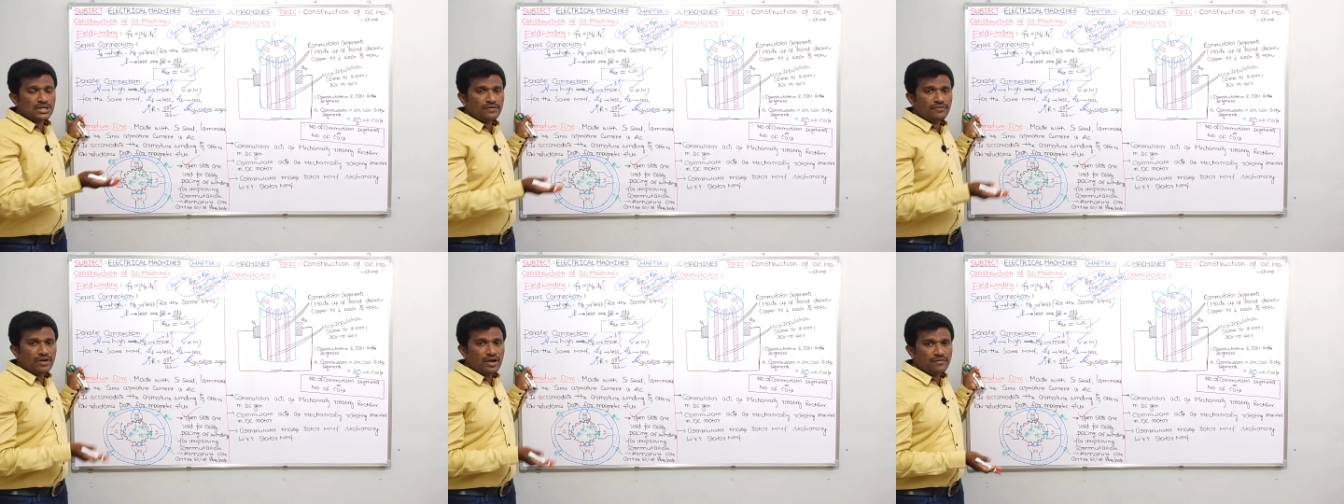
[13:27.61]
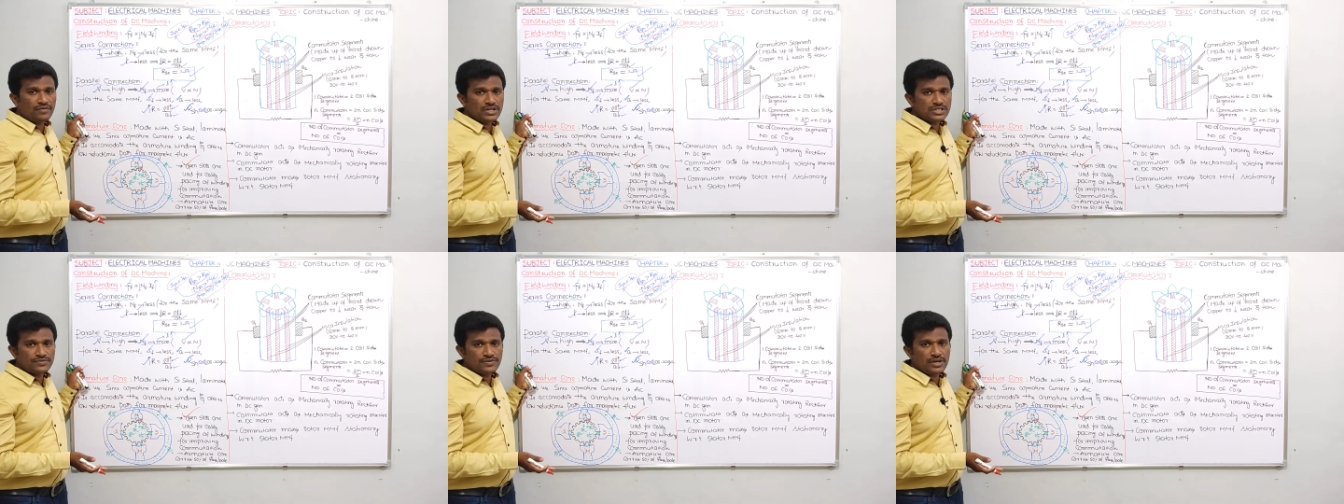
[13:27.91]
of
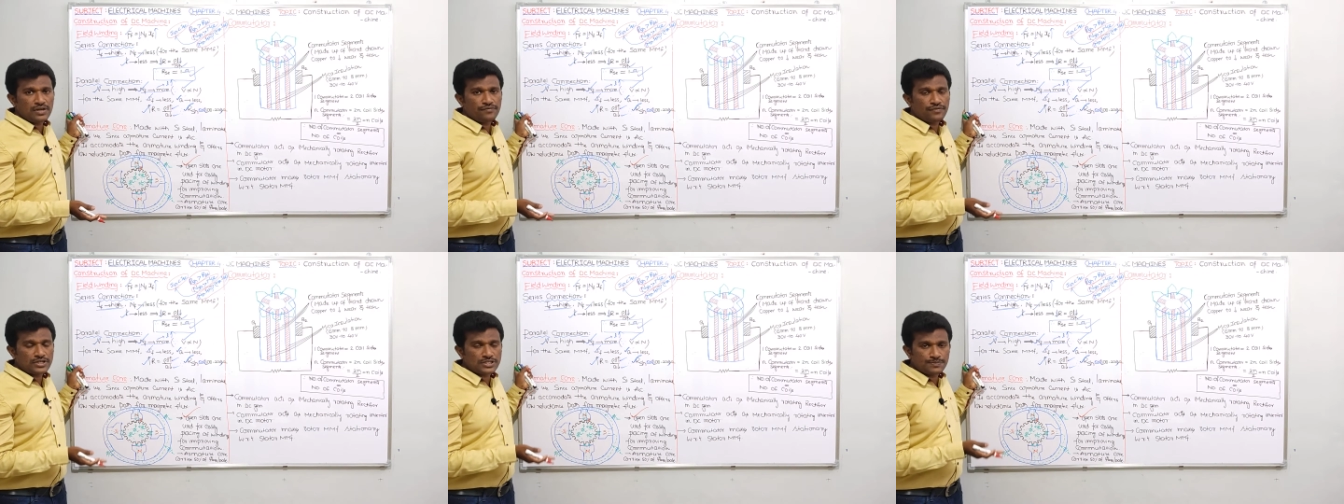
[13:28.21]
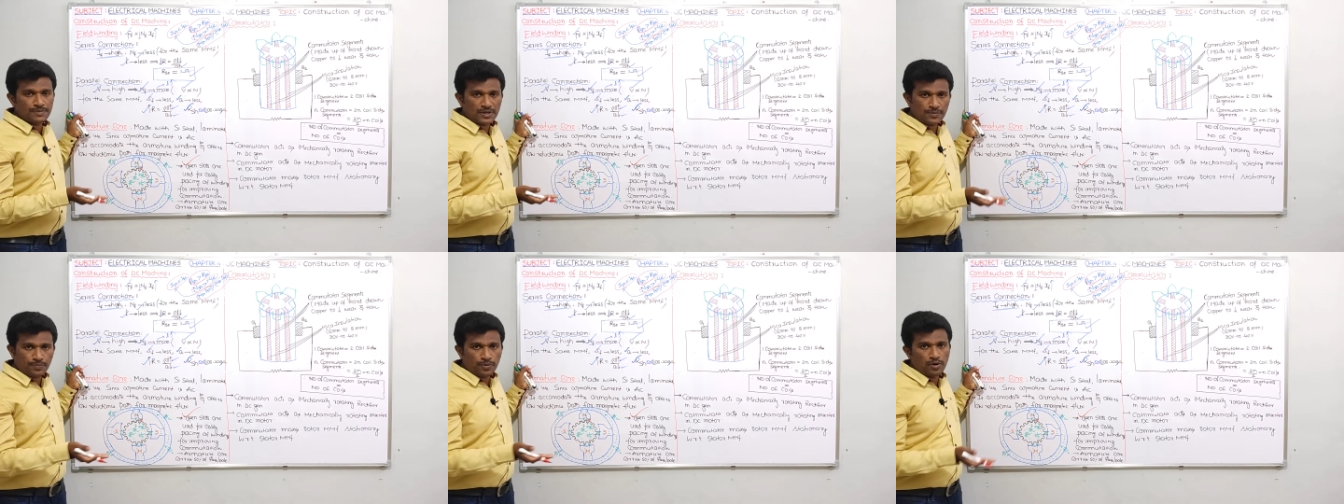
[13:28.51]
average value of flux
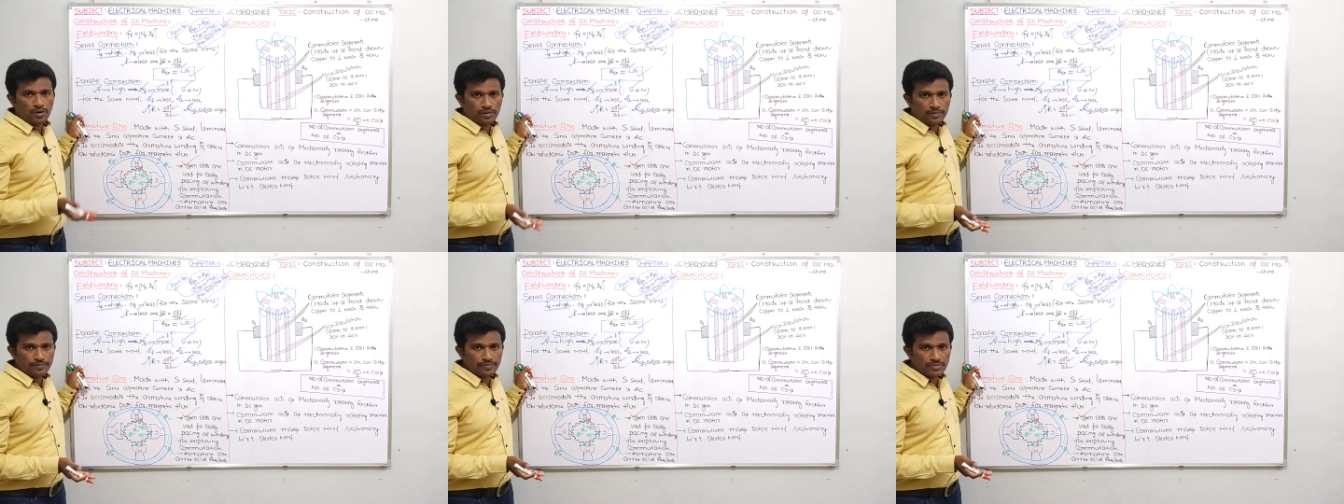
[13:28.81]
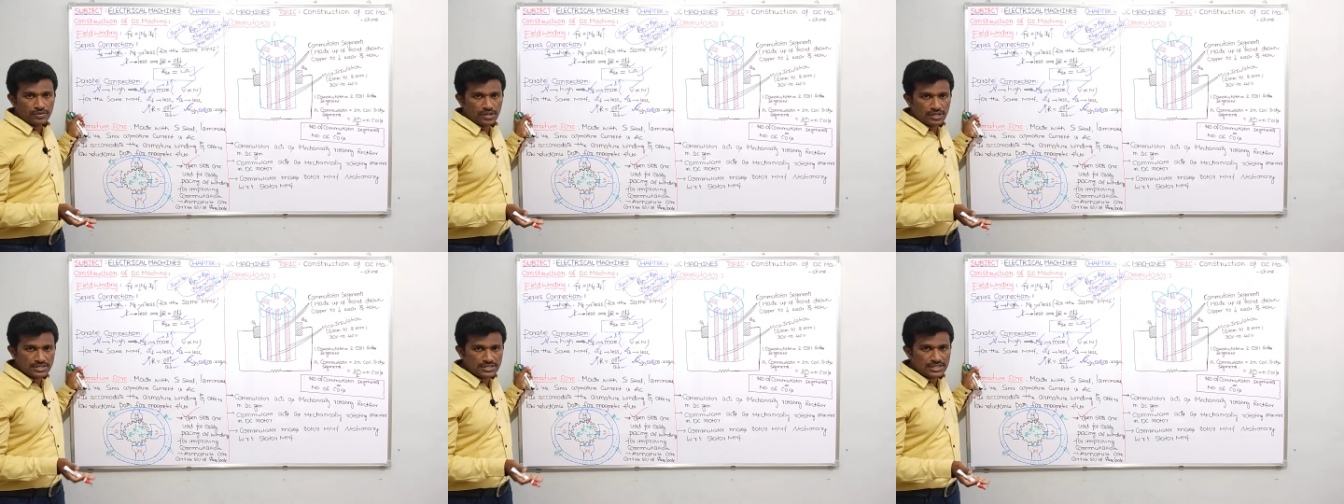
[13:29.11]
per
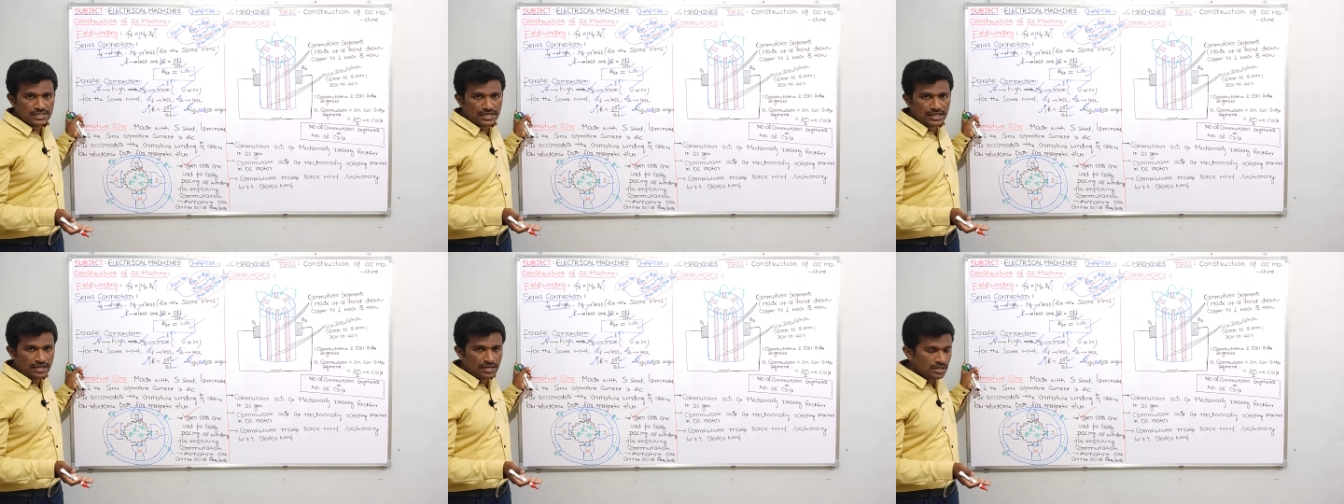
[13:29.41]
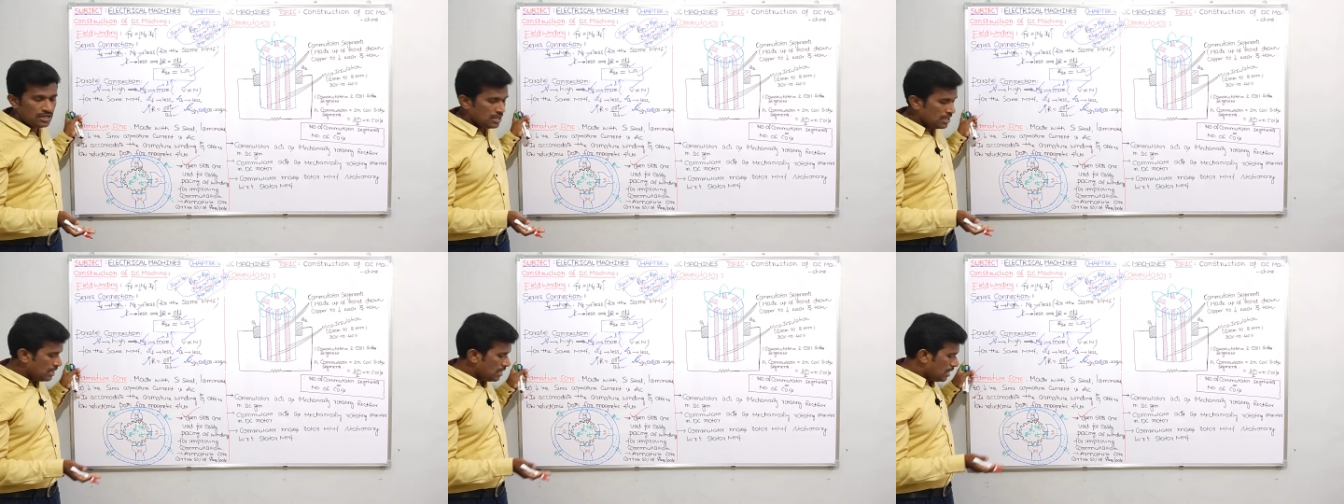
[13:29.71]
pole. Is it
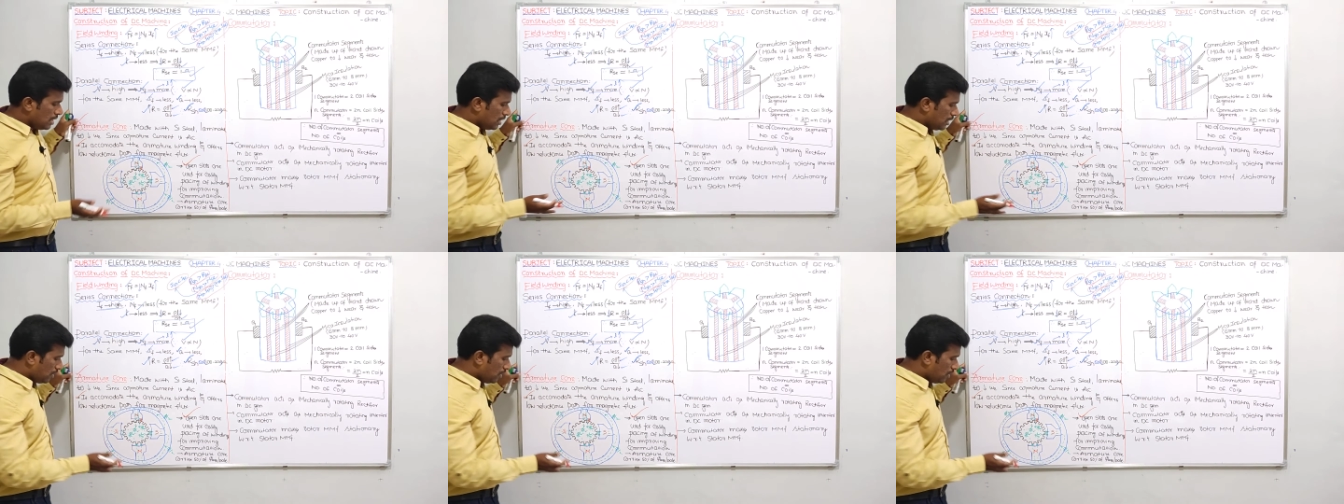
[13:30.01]
clear?